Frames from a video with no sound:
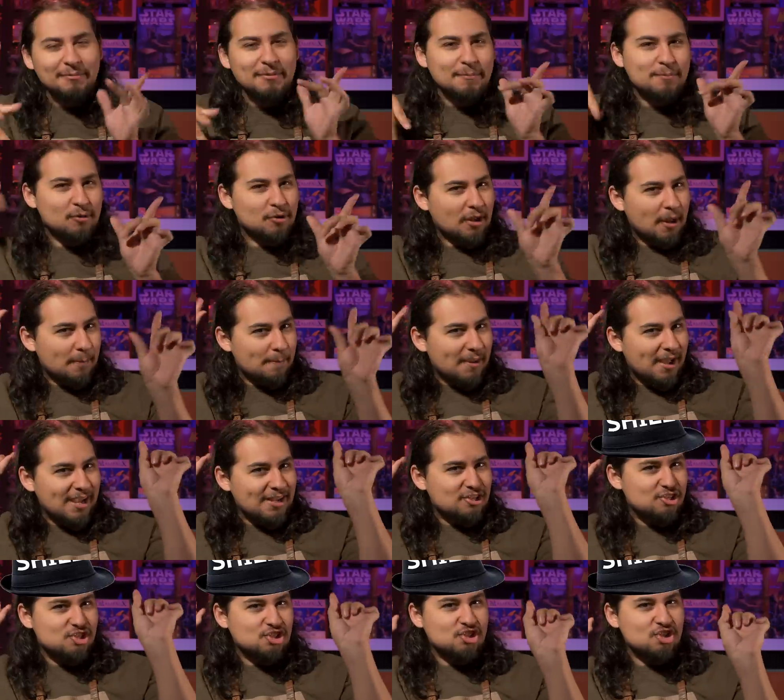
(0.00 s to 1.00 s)
Let me put on my
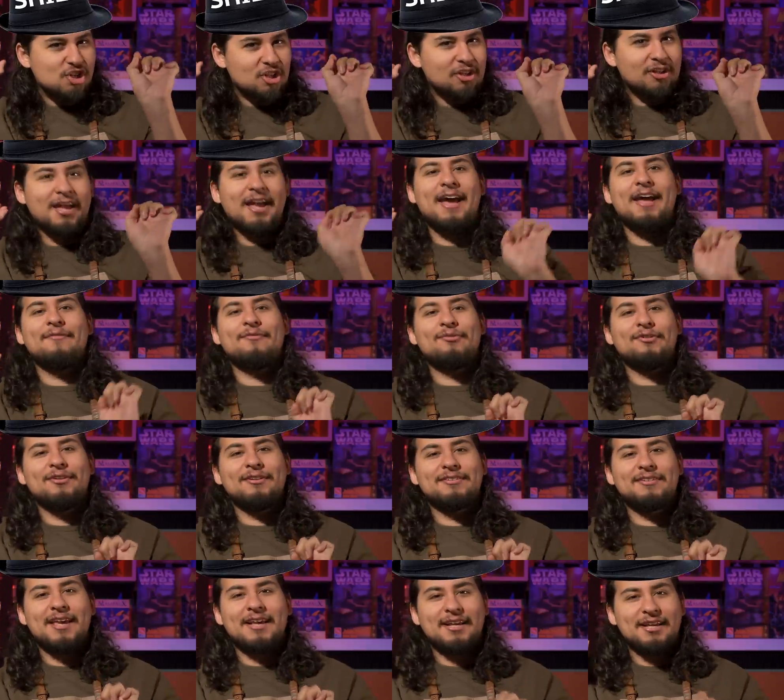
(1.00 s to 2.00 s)
shill hat for a
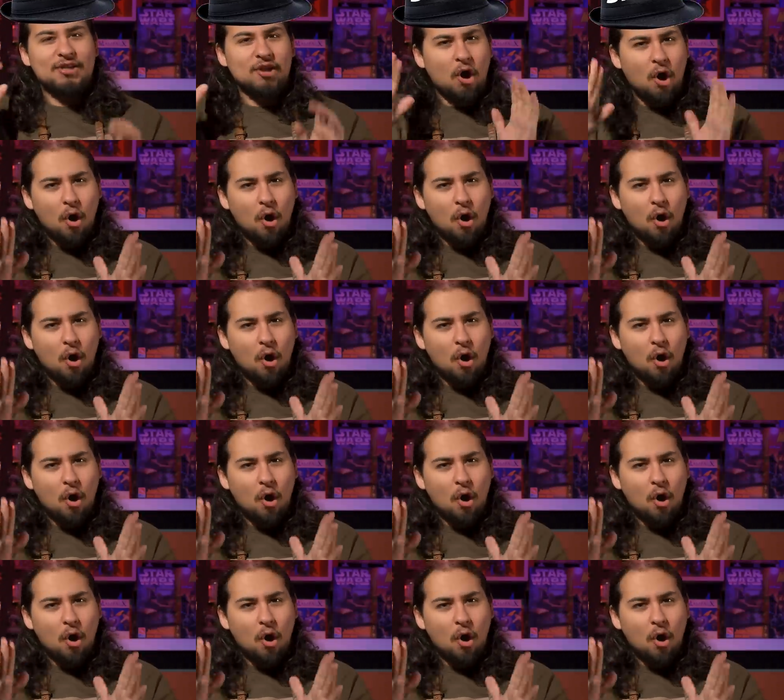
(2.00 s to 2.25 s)
second.